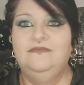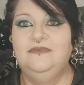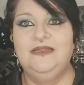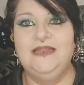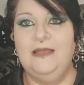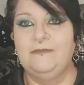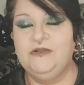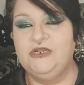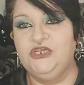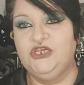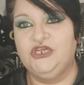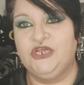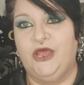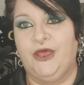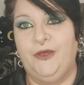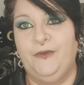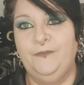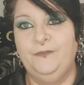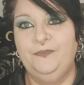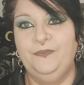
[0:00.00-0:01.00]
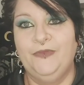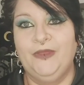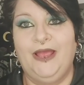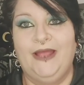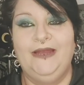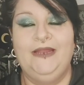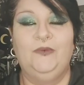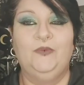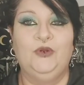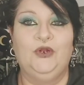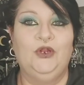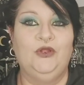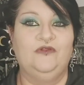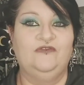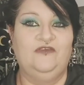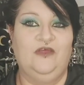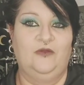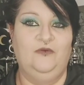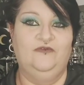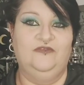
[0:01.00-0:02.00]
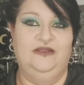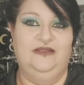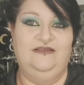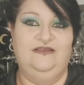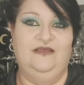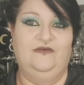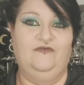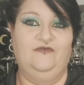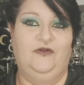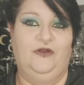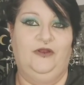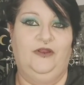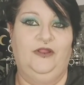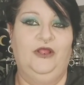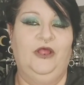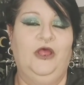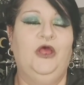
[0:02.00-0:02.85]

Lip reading: lemon shirt and it would look totally different.